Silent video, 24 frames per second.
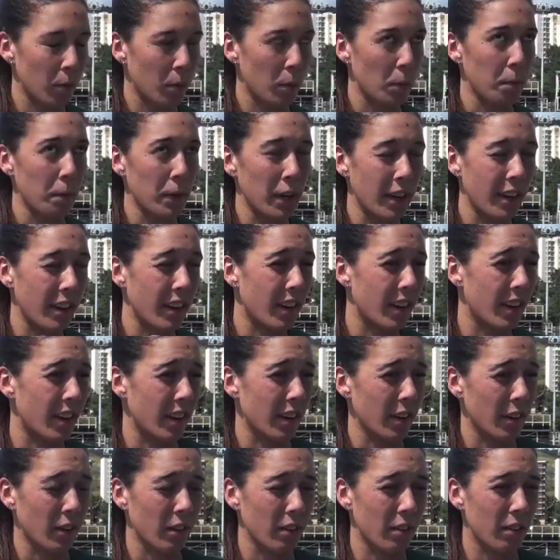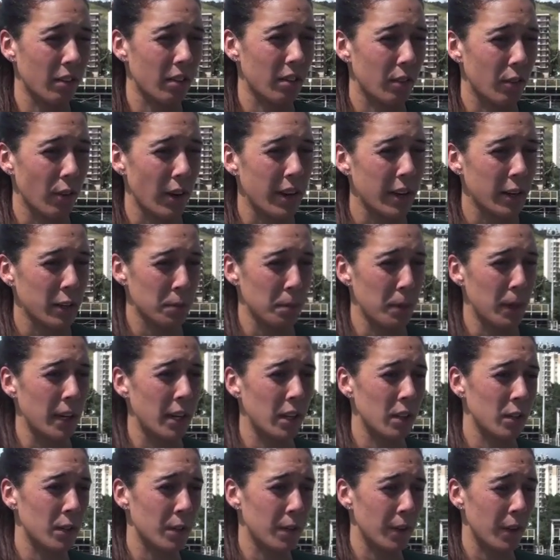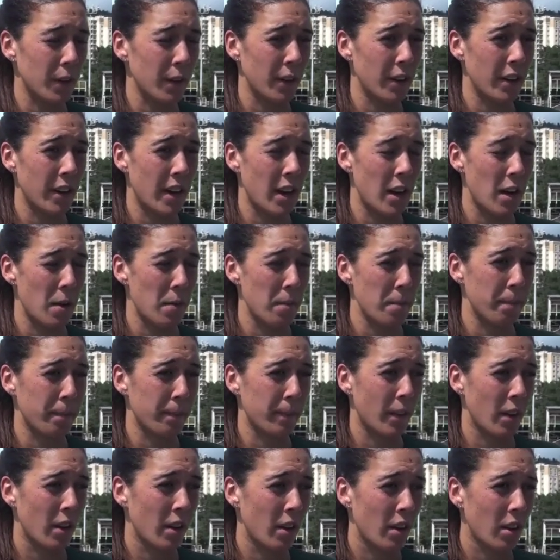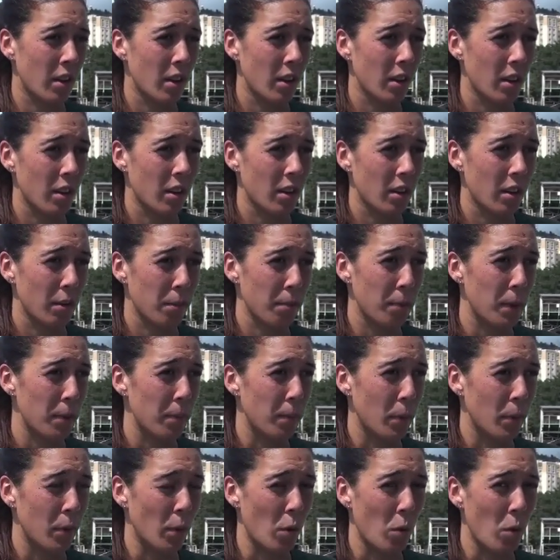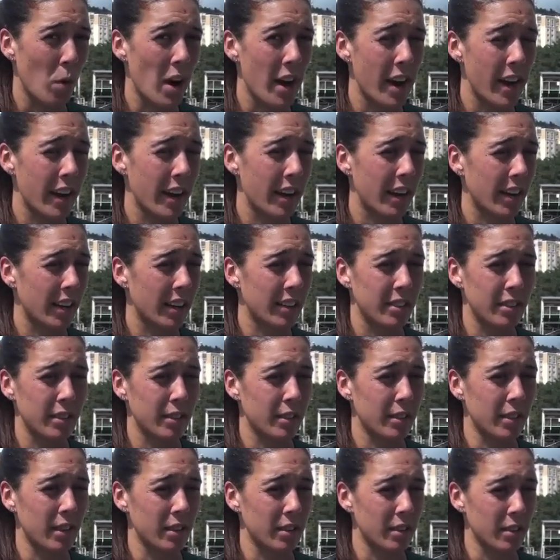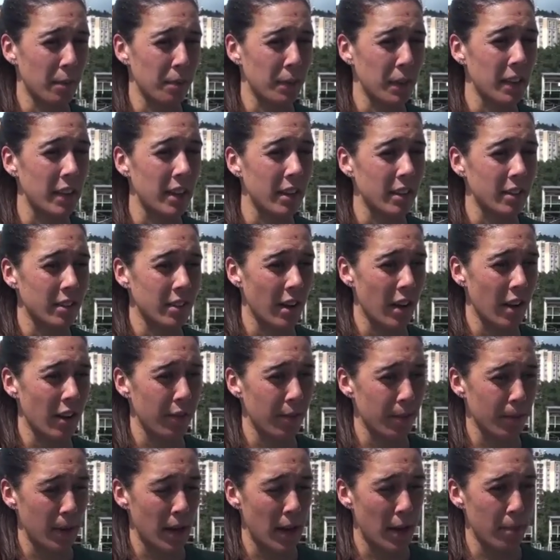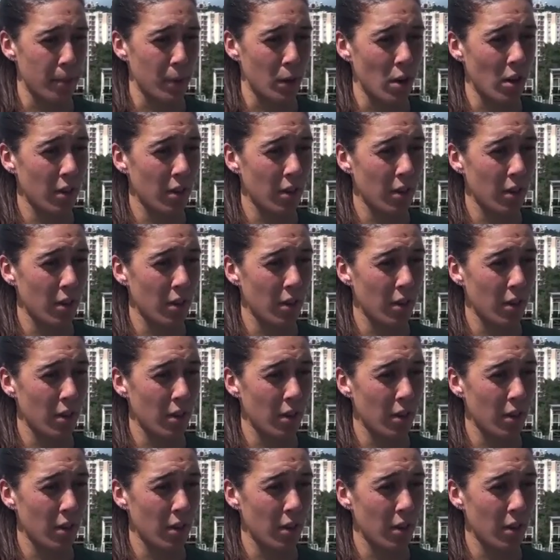would be a great experience for people in Hawaii. It's something that doesn't happen